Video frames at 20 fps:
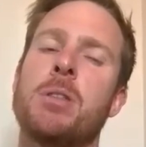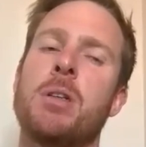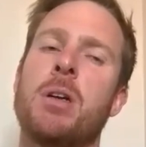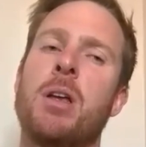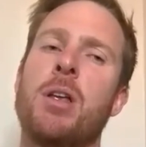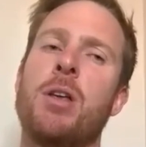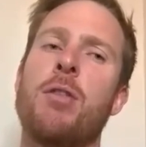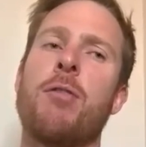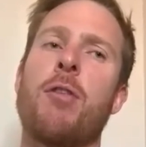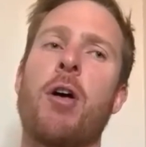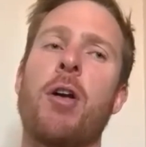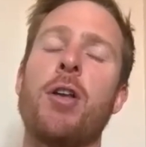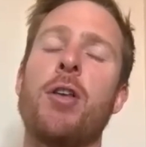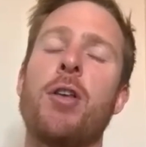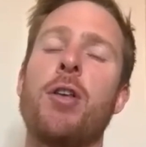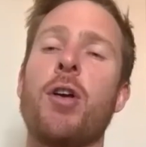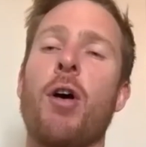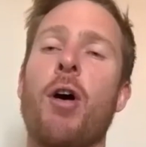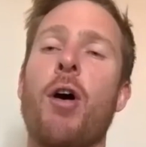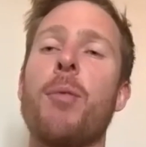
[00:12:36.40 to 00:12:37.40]
you've got to
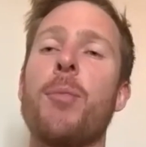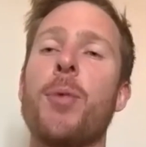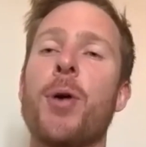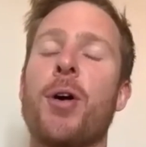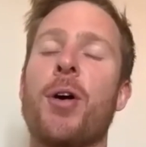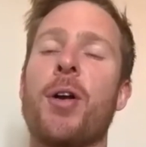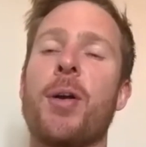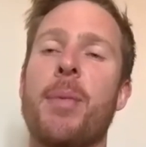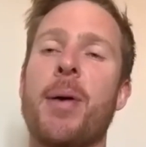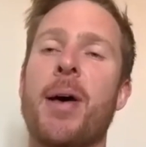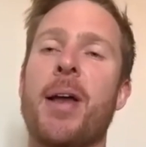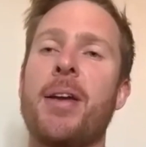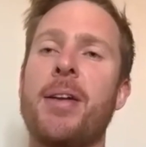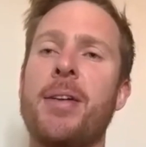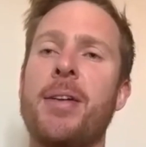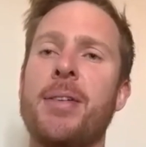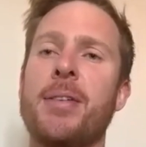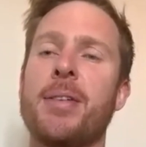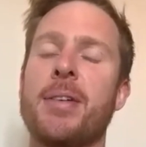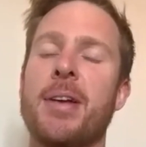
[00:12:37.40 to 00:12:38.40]
do your homework on a batter,
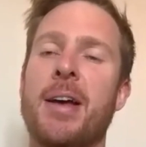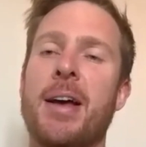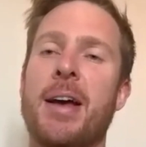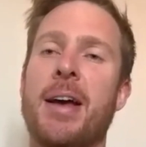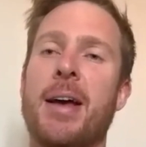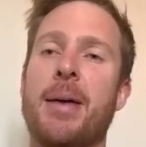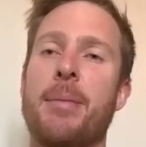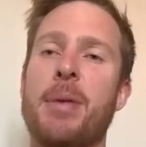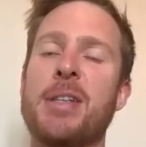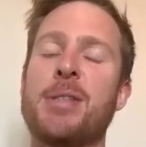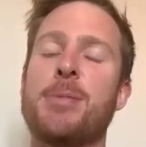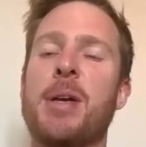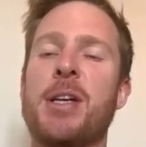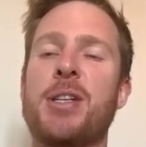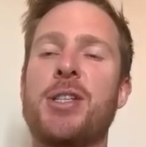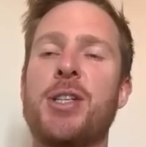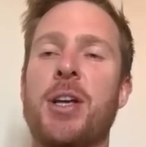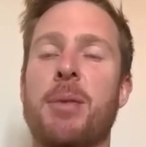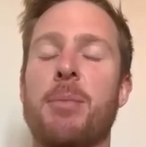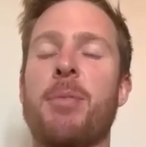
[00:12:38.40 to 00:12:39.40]

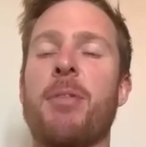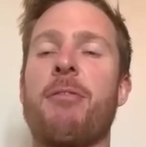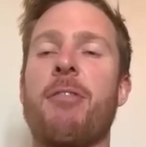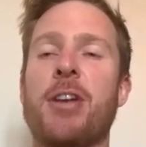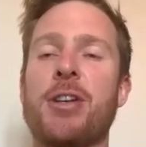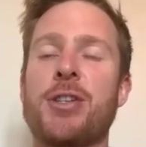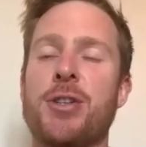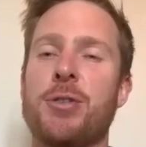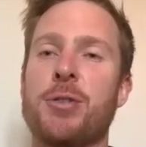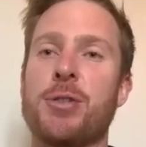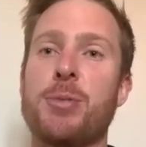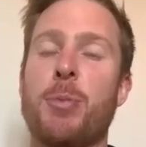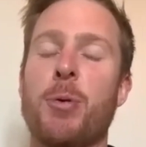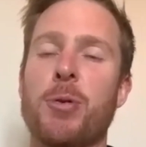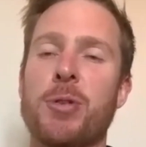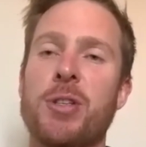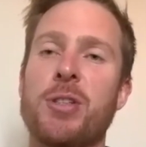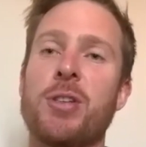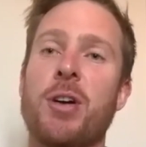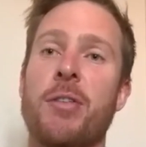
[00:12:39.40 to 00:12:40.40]
especially in professional
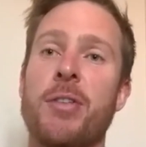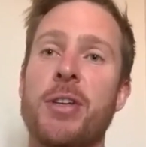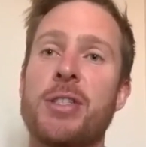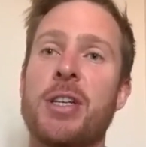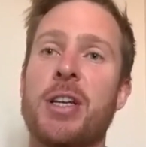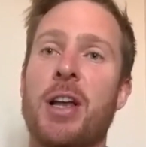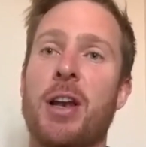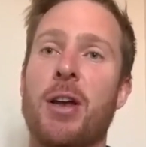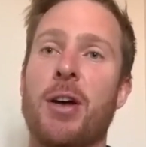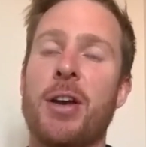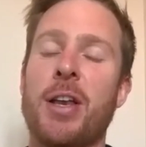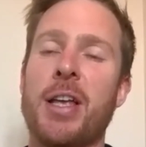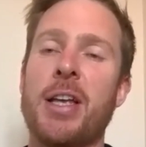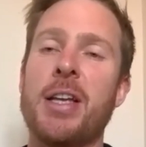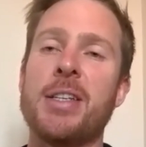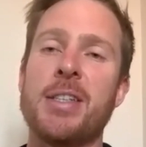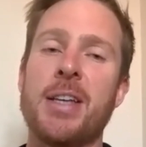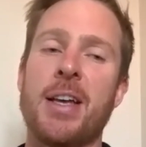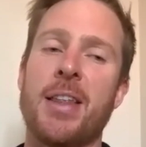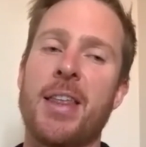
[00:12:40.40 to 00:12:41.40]
sports. It's obviously a lot
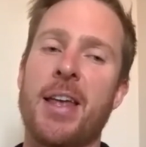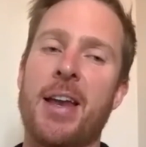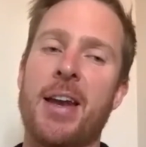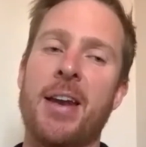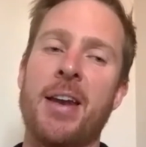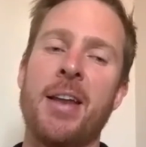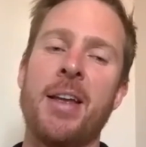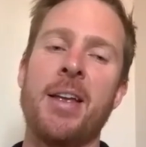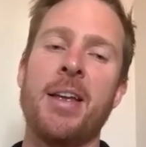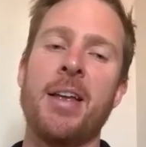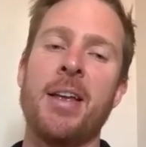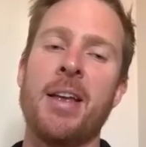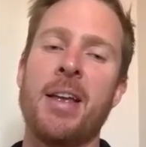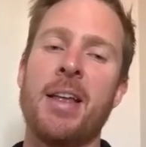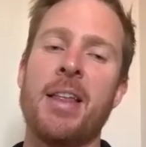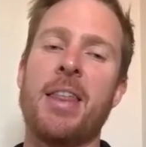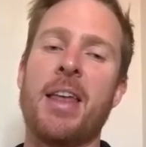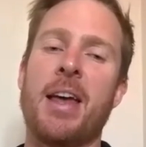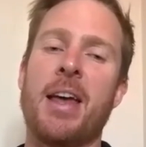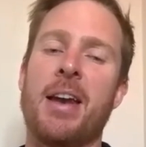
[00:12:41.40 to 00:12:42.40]
easier
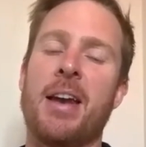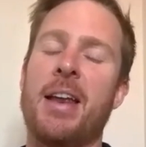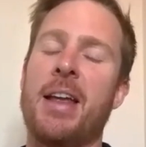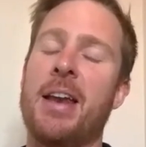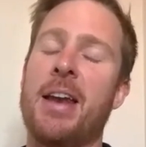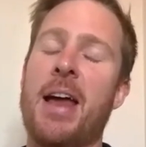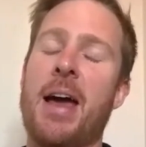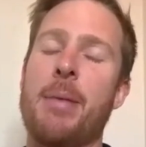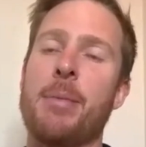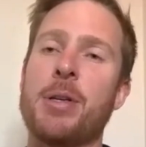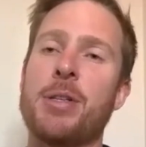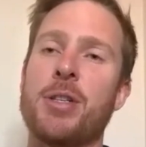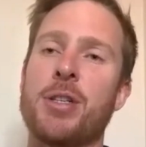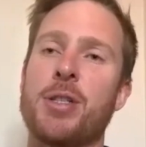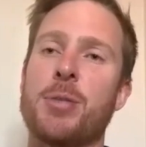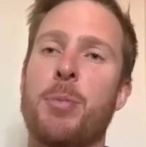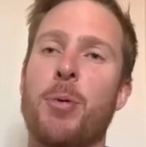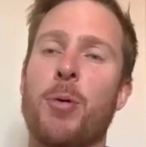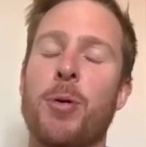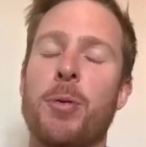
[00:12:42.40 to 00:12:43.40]
than in amateur
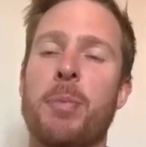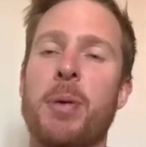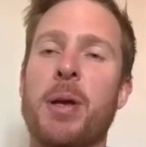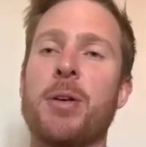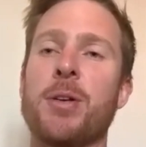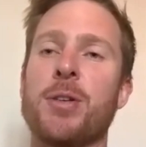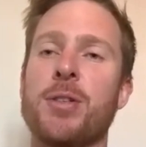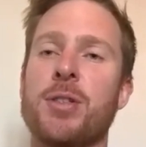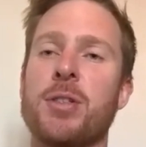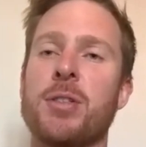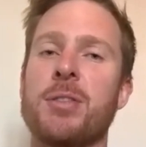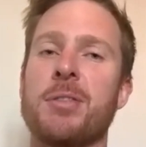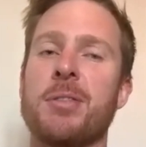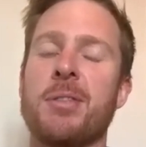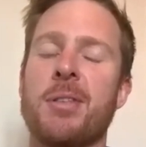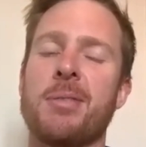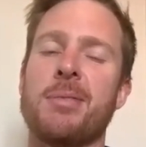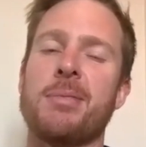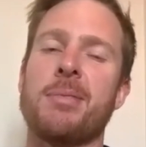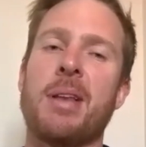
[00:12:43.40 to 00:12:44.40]
sport, because
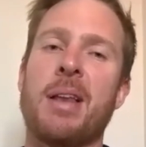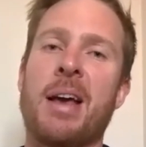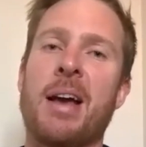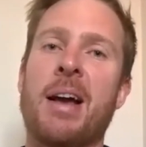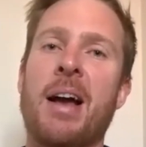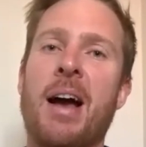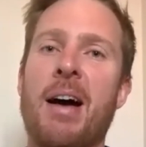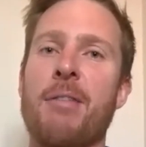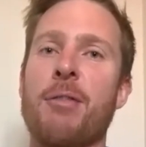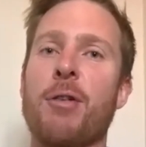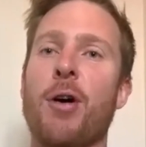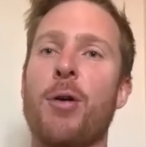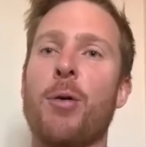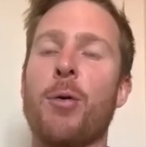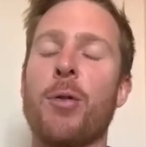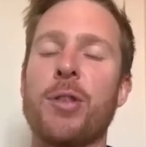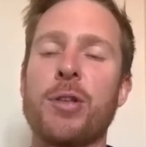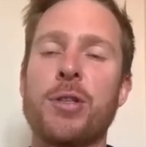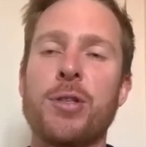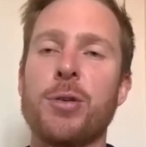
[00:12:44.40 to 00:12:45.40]
like I've got
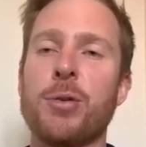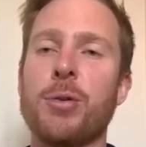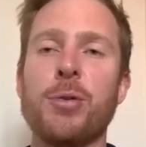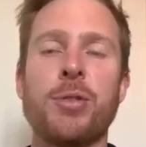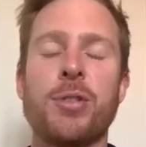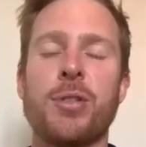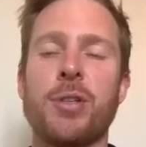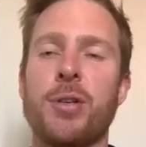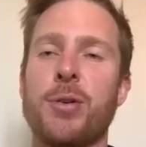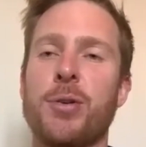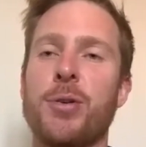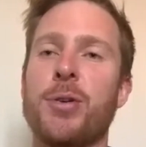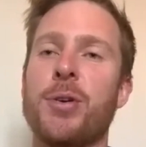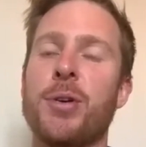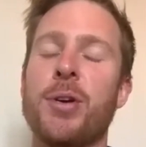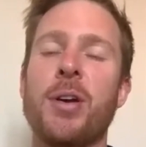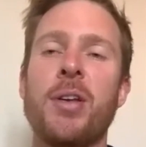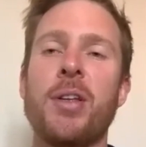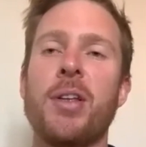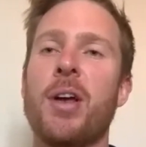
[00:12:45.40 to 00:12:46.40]
all the tools to
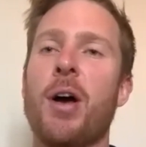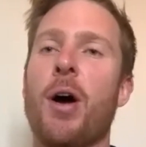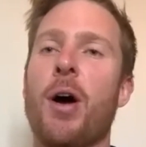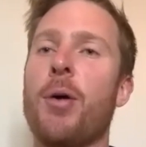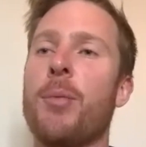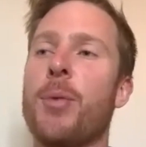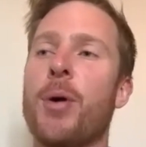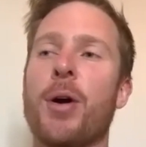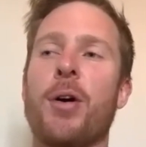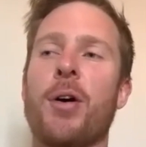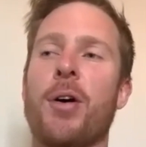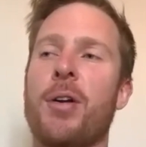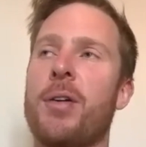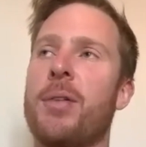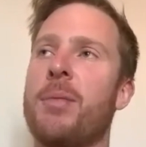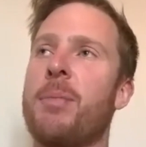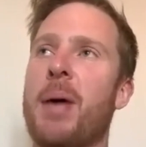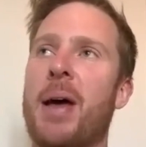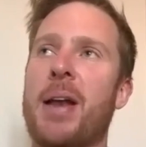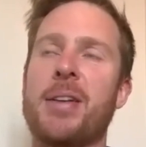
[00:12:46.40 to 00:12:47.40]
do homework
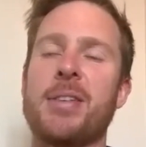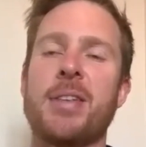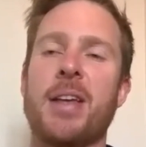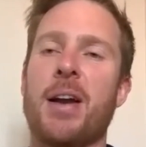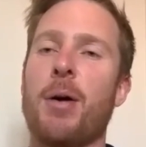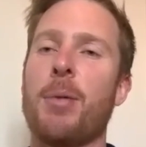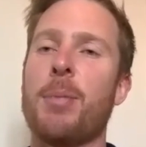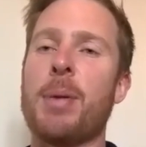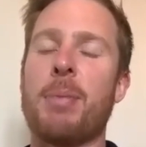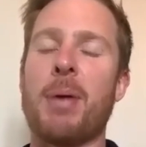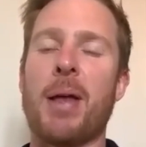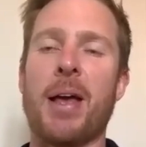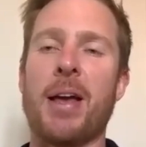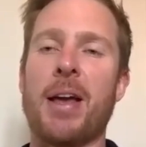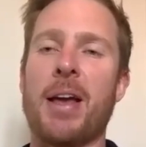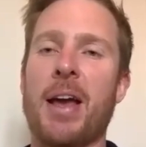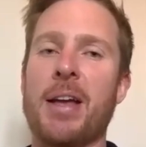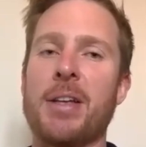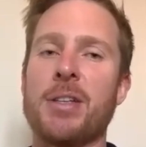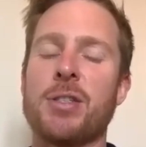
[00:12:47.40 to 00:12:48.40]
on batters that I'll be playing
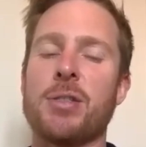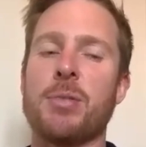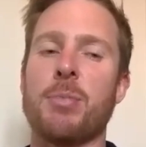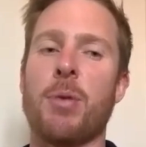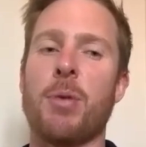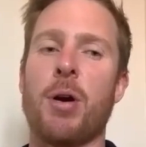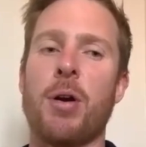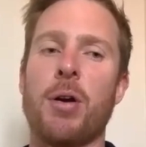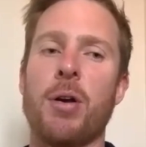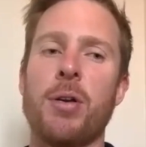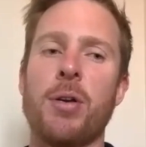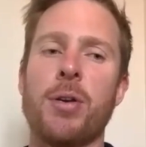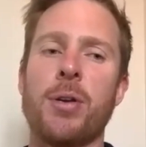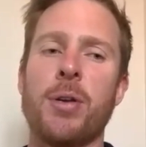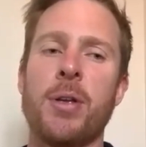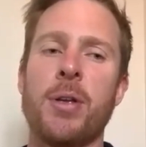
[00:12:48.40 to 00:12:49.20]
against tomorrow.